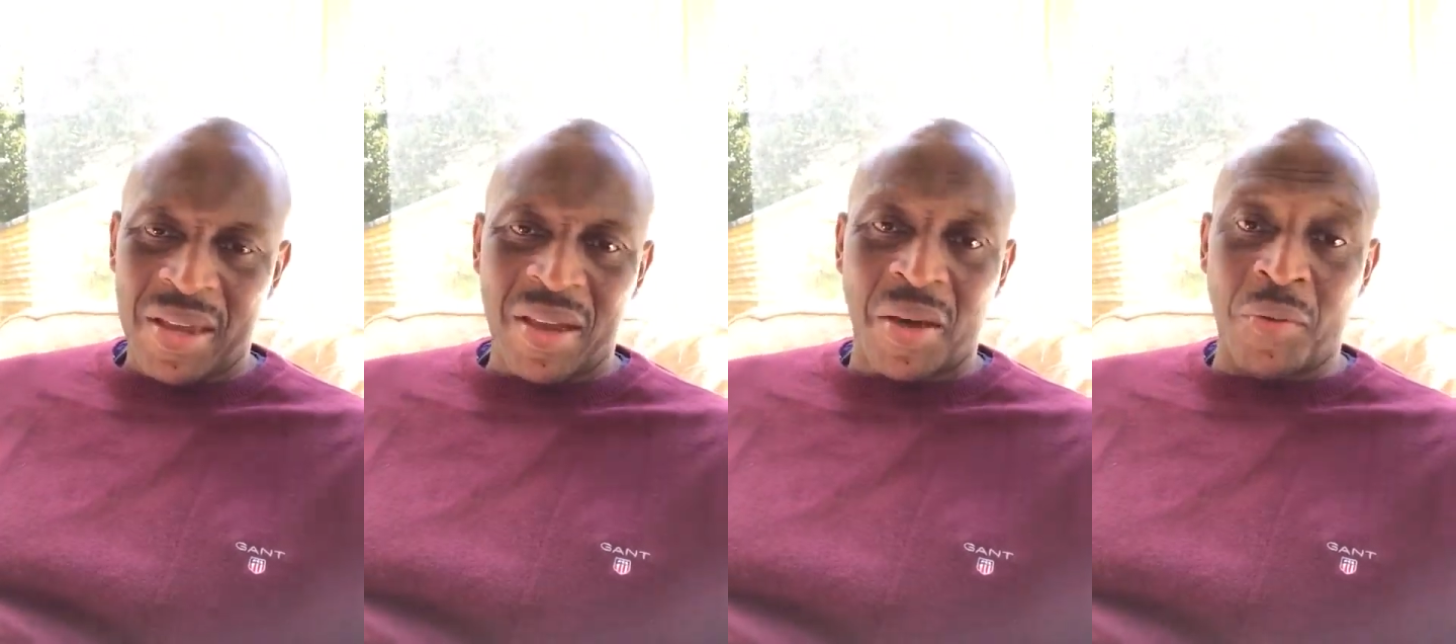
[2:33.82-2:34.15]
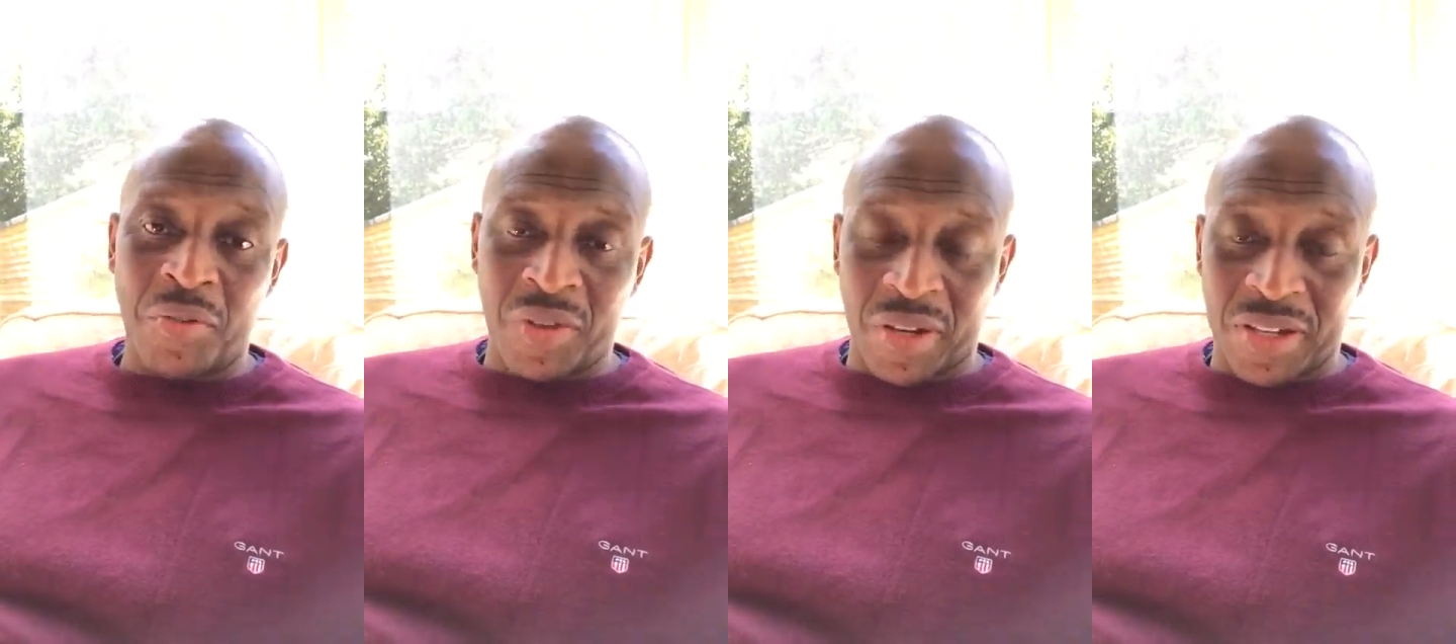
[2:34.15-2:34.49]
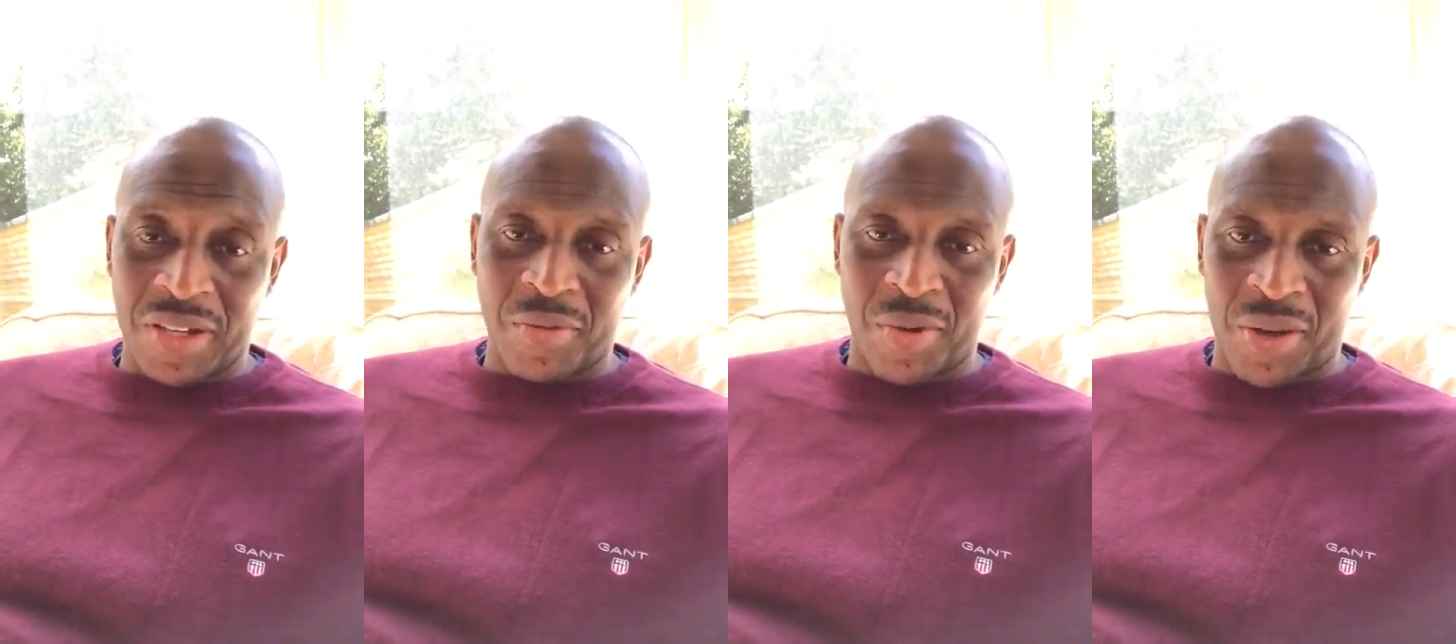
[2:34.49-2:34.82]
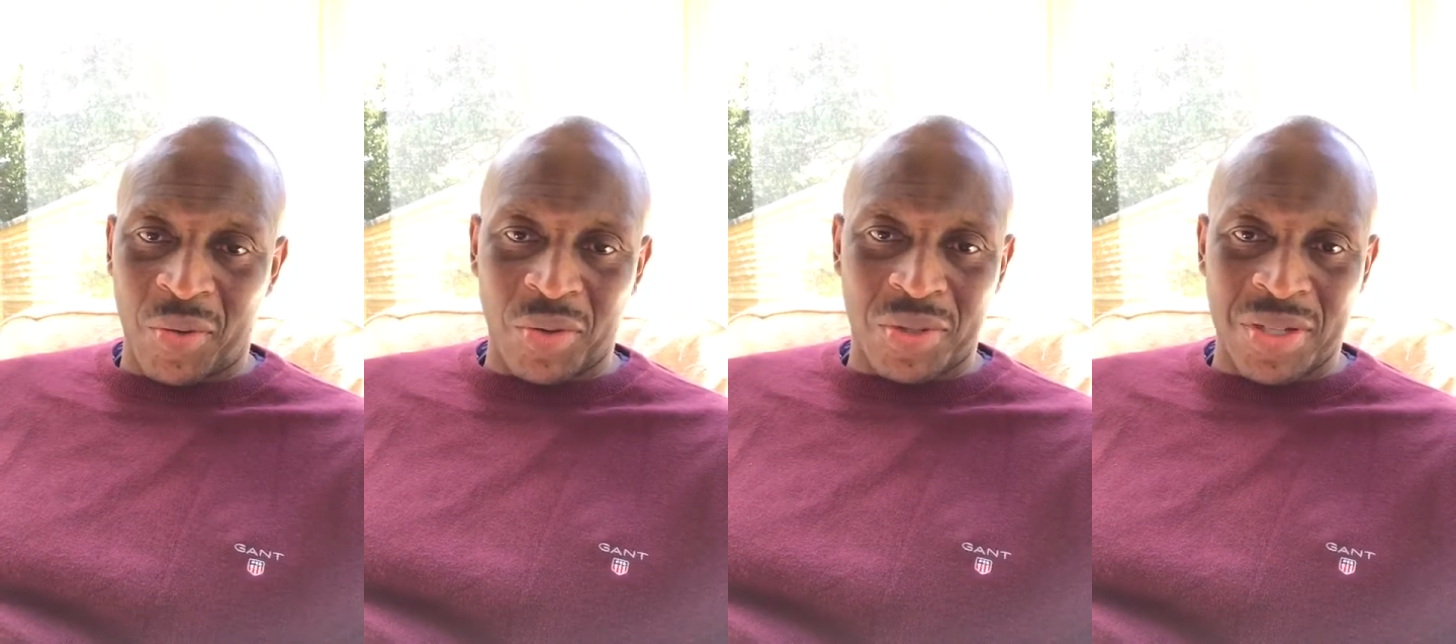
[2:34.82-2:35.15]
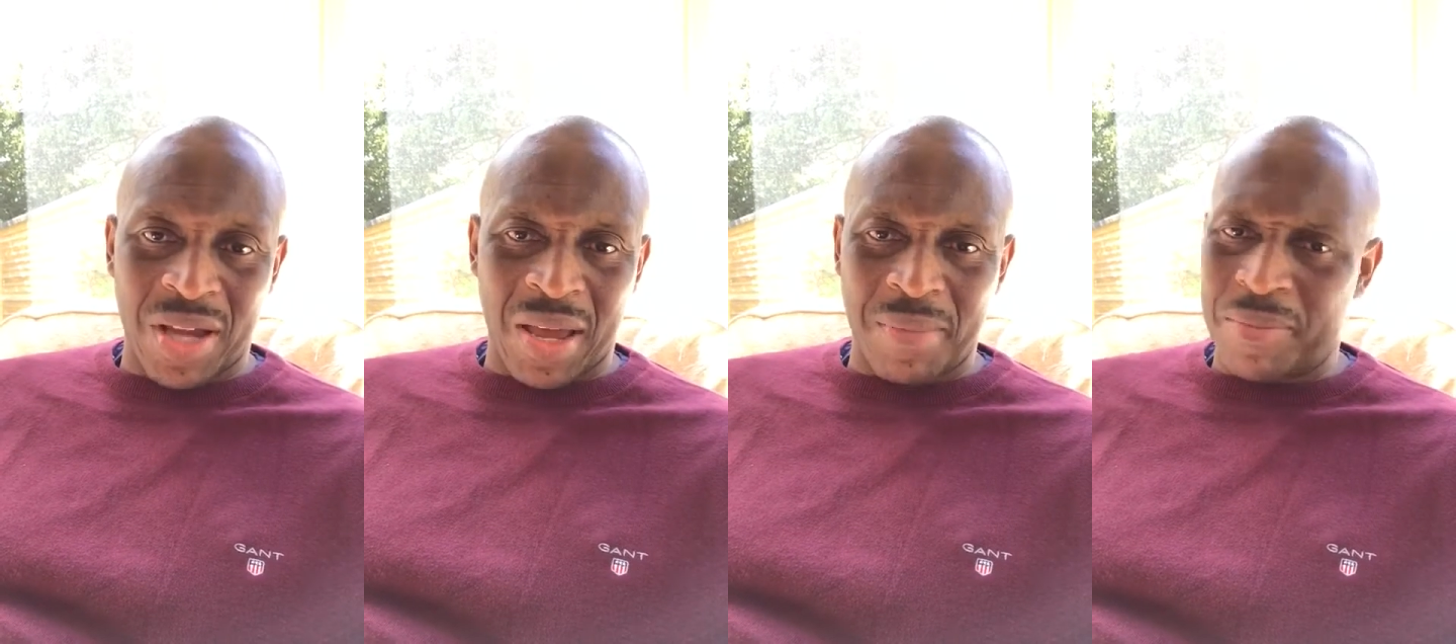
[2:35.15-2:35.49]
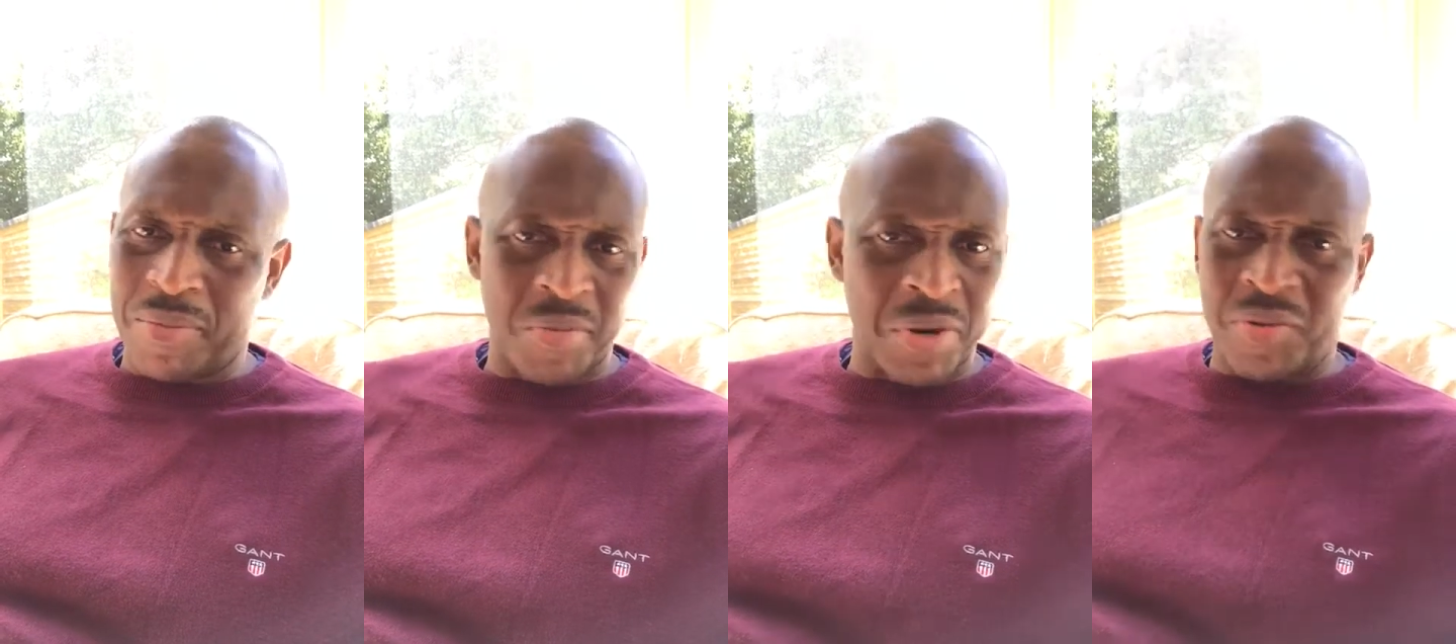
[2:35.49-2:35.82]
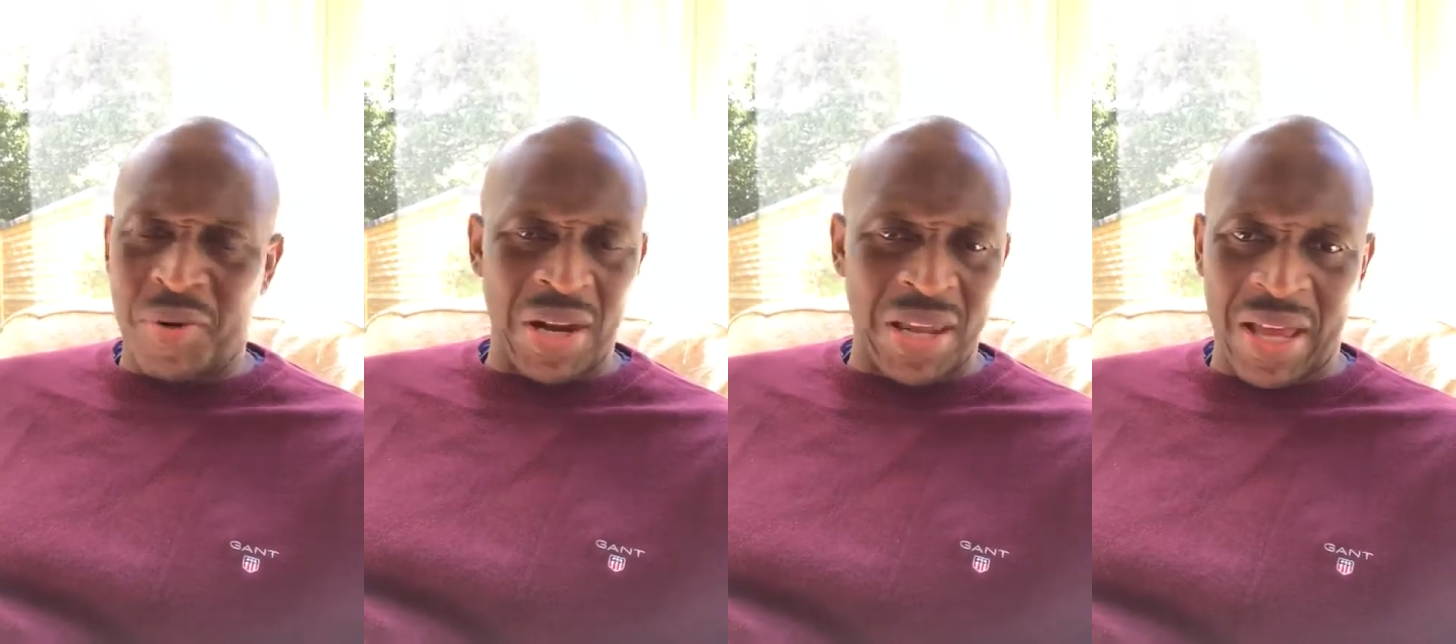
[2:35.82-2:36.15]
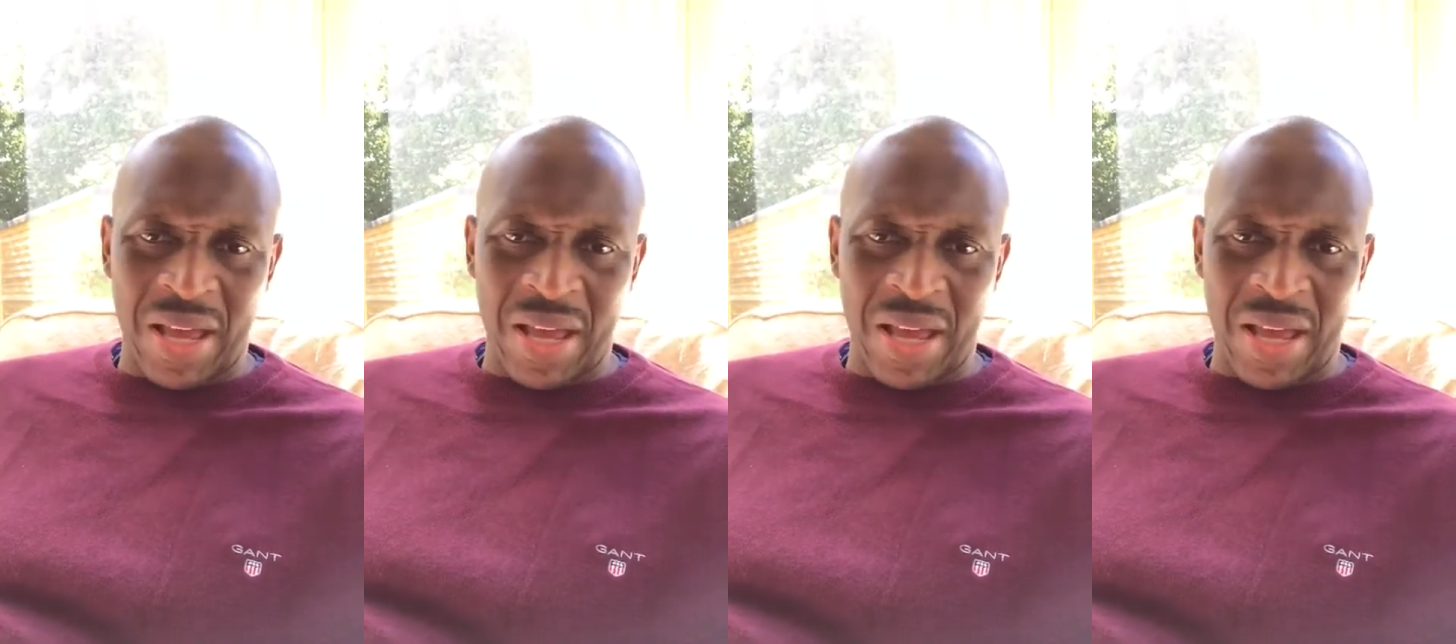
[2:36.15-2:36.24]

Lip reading: And we've done it in record time. We really